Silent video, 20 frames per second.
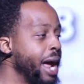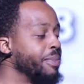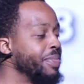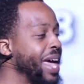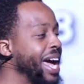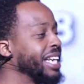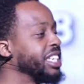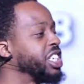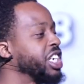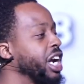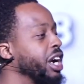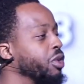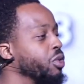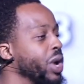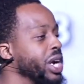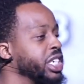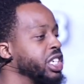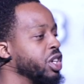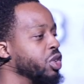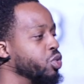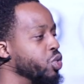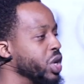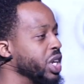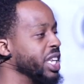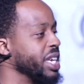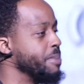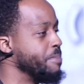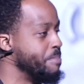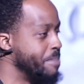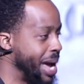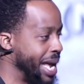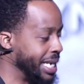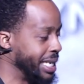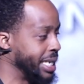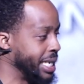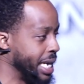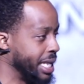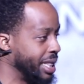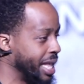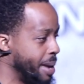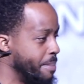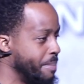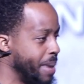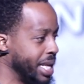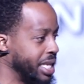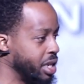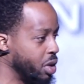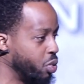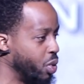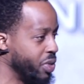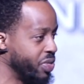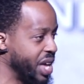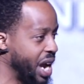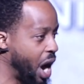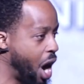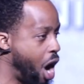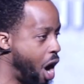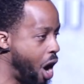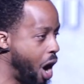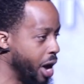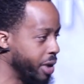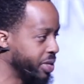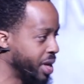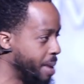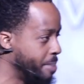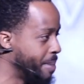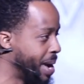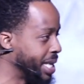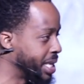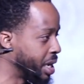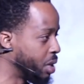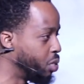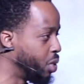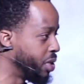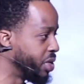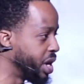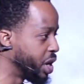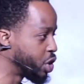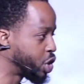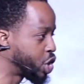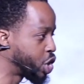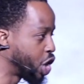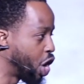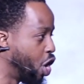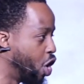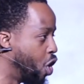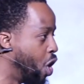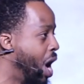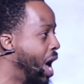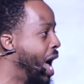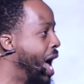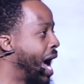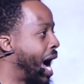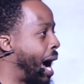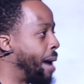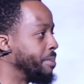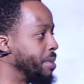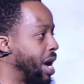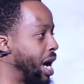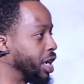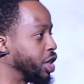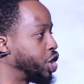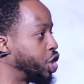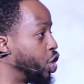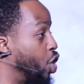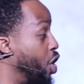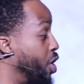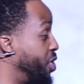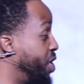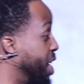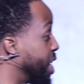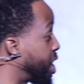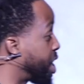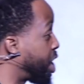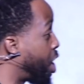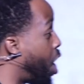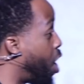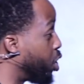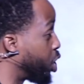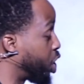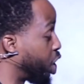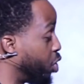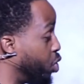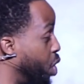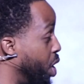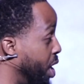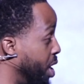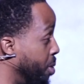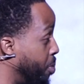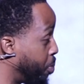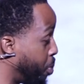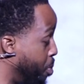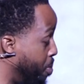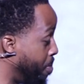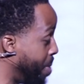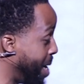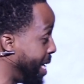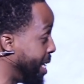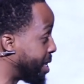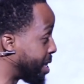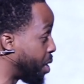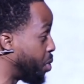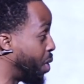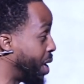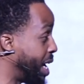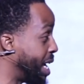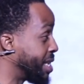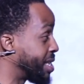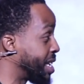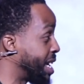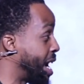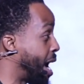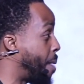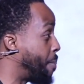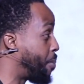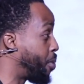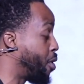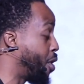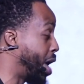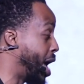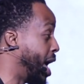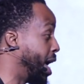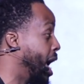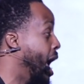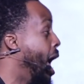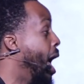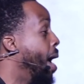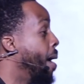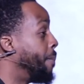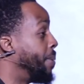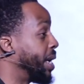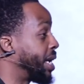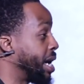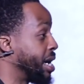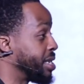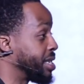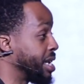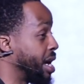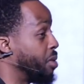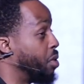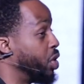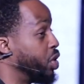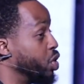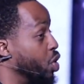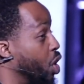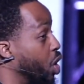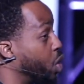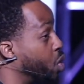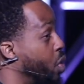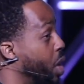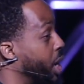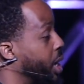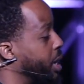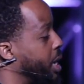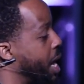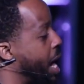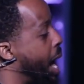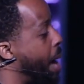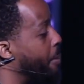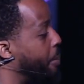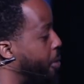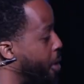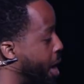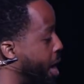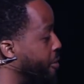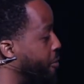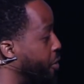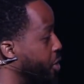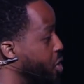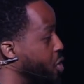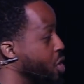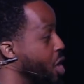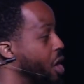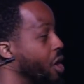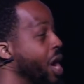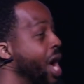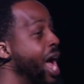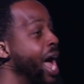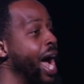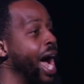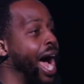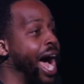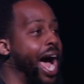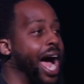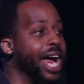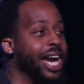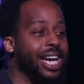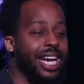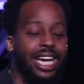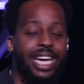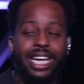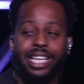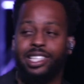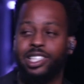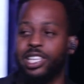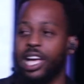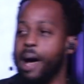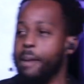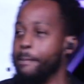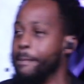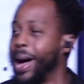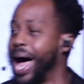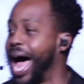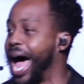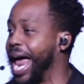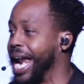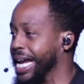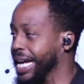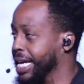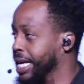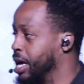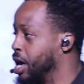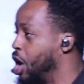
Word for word: And that generation really meant it. They meant it with their heart, they meant it with their soul. I'm not sure this culture really means it when they say, I'm praying, because they will do a quick, yeah, I'm praying for you. No, I need somebody